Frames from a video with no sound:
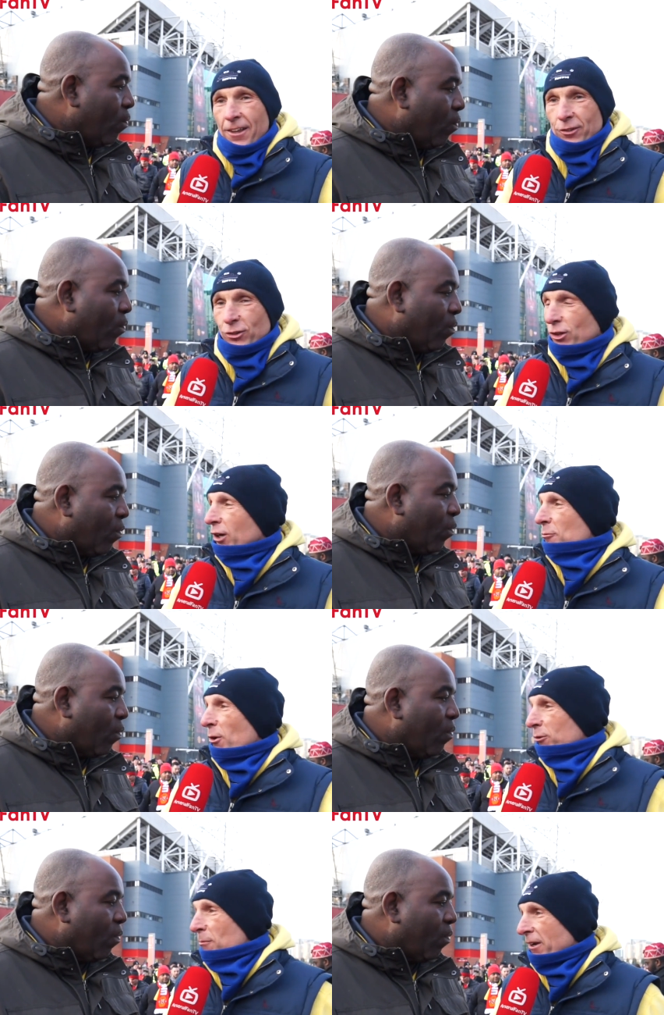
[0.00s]
Speaker 1: that's the second
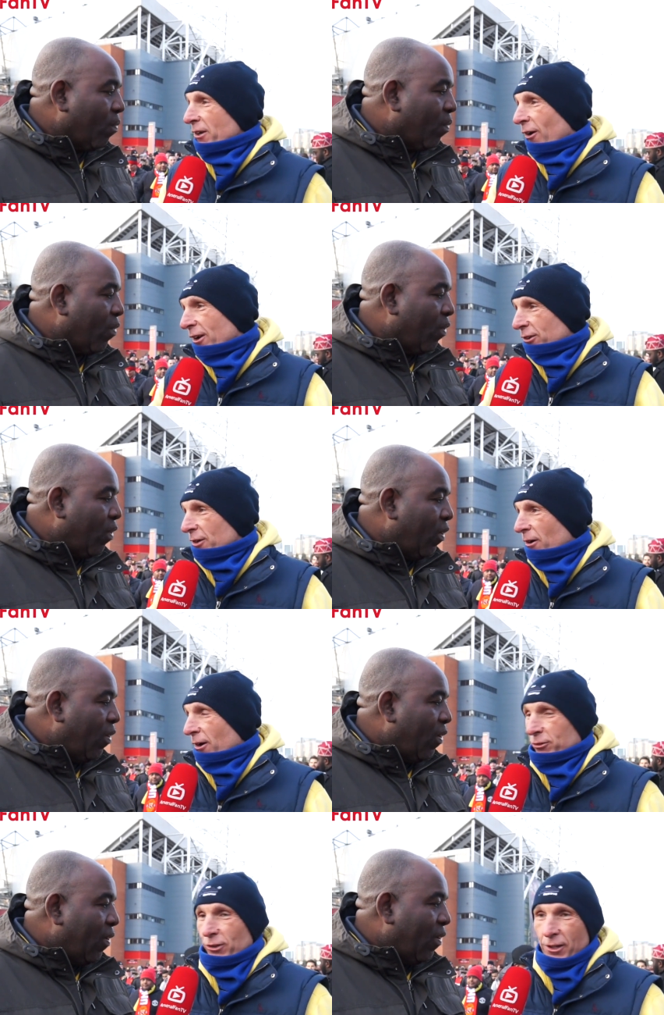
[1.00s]
worst Man United team that
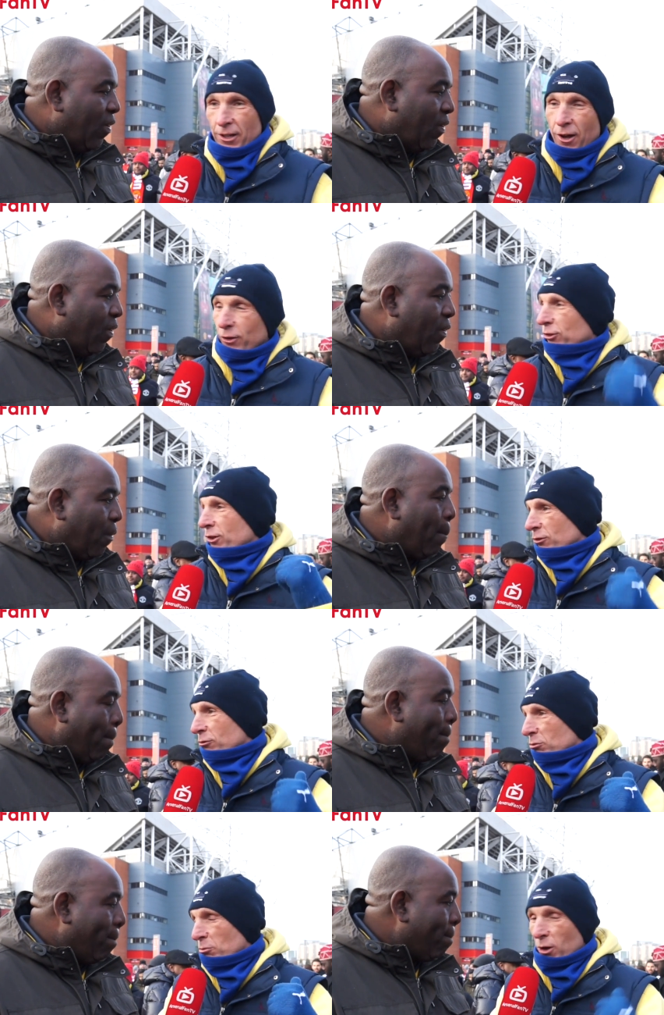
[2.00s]
I've seen. Last
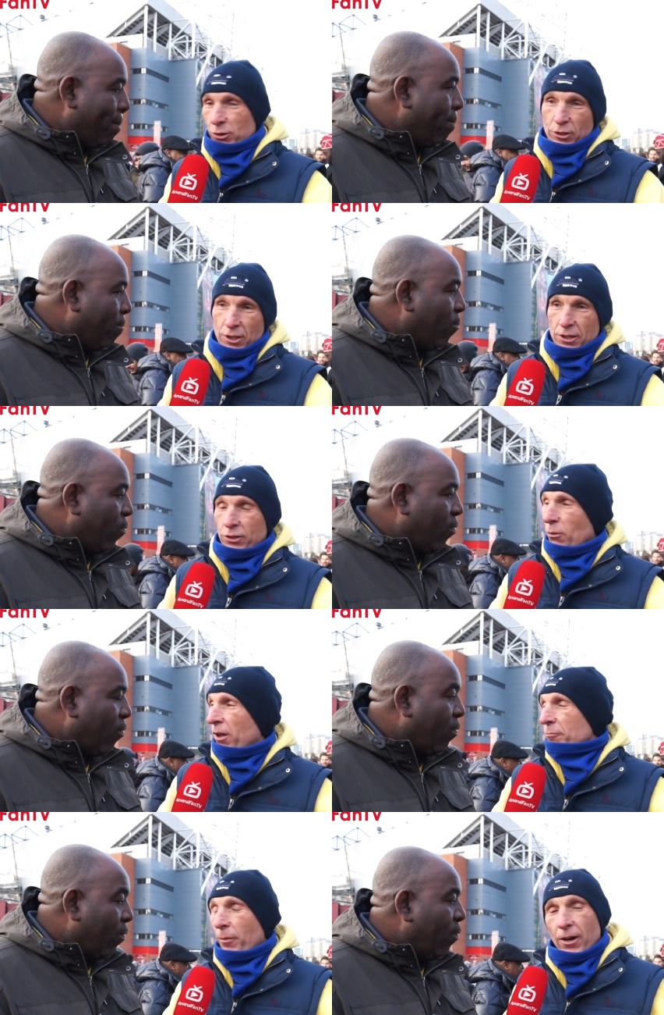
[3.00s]
season's was worse and then this
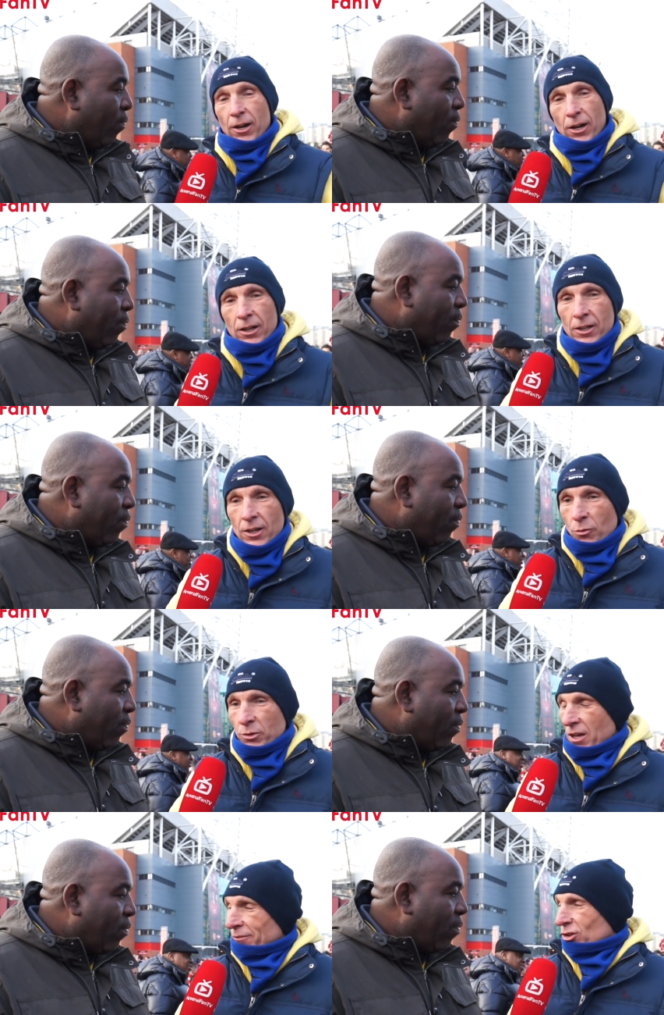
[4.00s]
one, but we
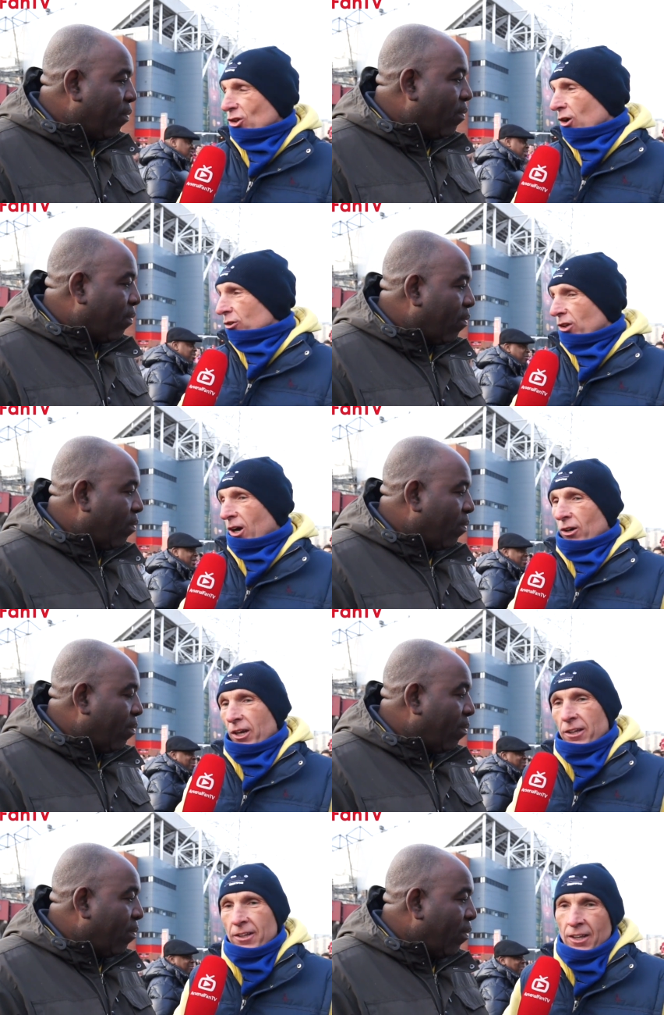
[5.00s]
didn't have a shot on
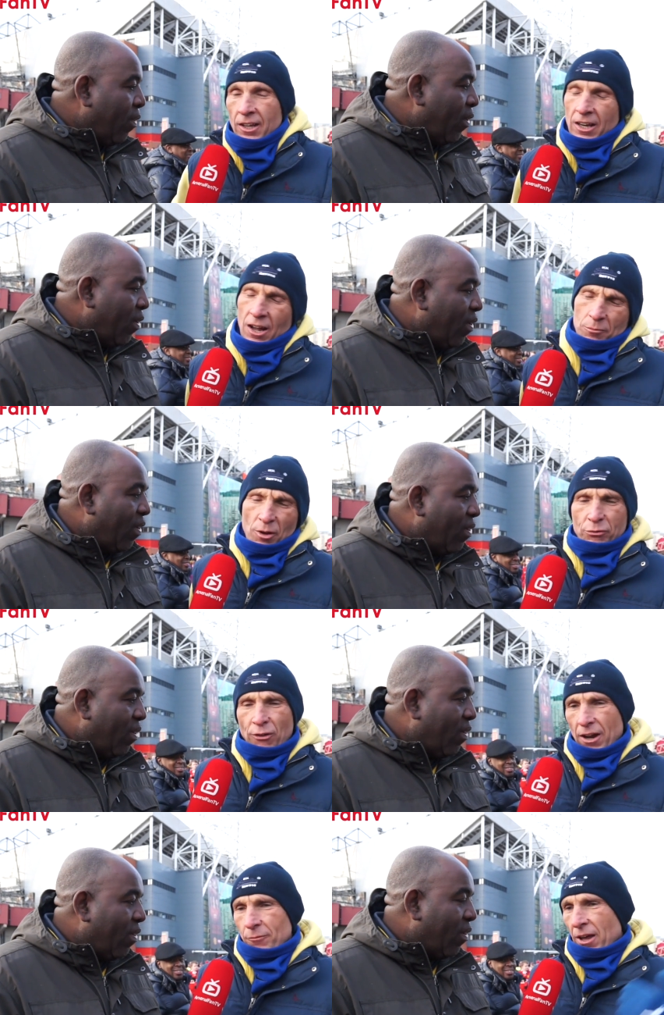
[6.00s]
target. You know, I'm
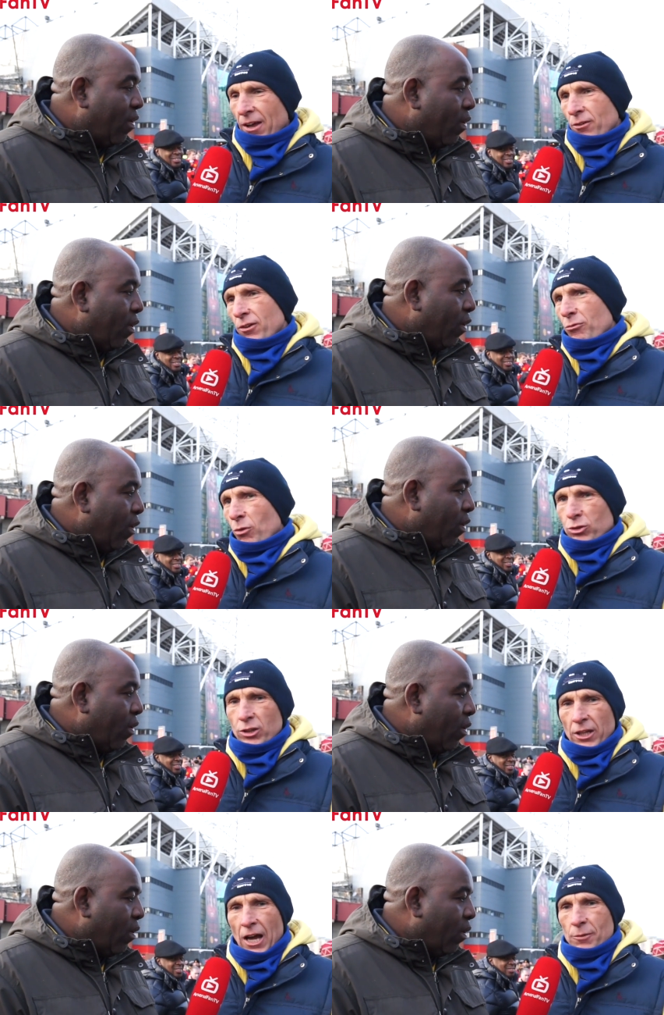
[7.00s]
fed up now of
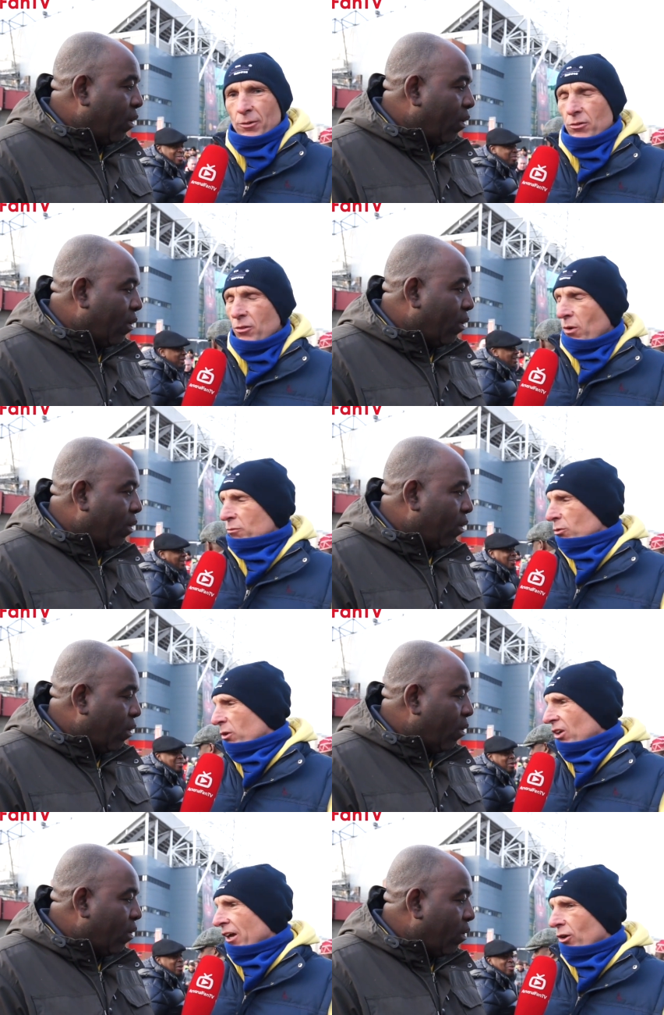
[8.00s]
watching the game. When would
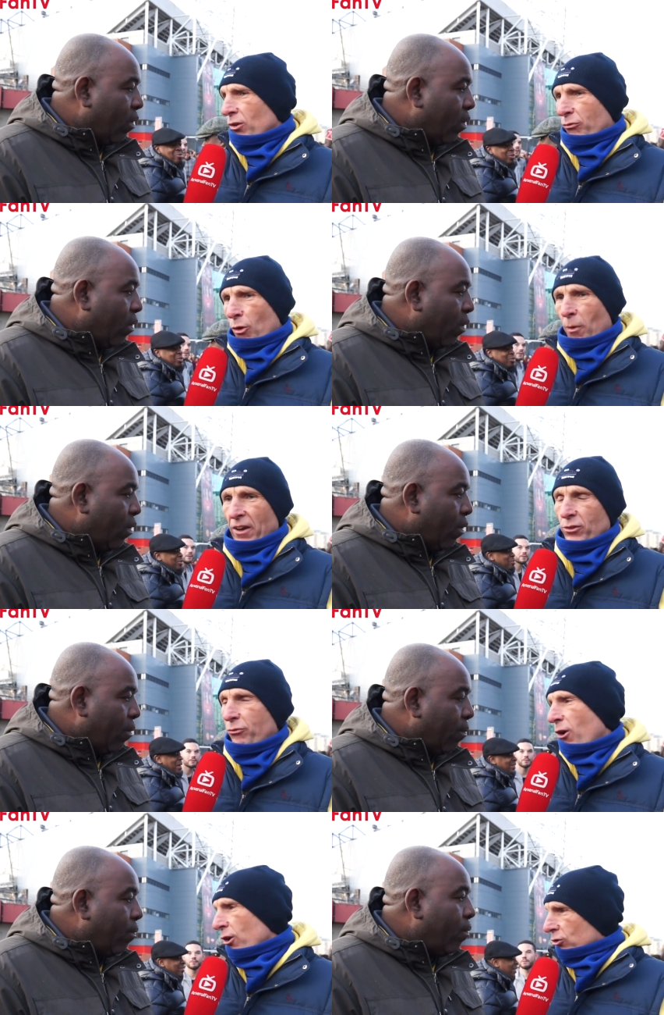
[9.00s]
we take on the fullbacks? The
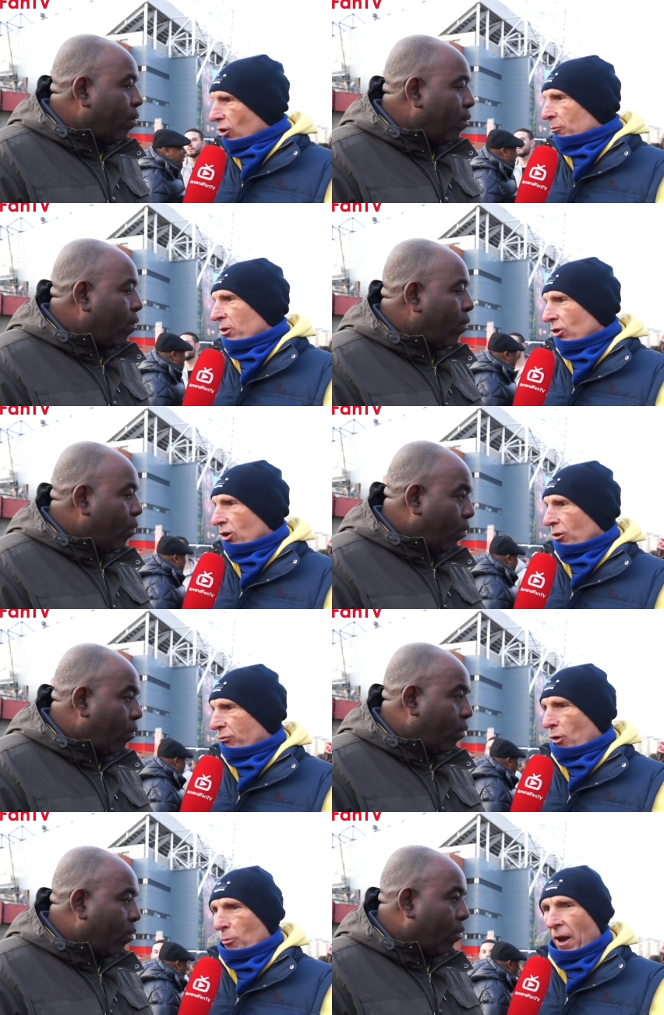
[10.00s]
first time we took on a
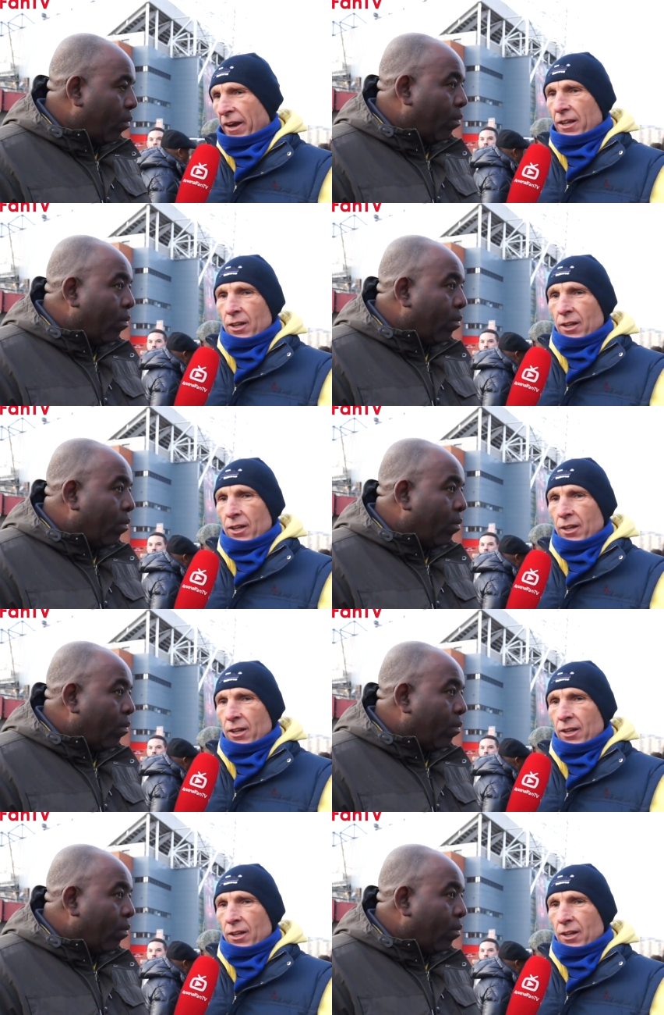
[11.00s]
fullback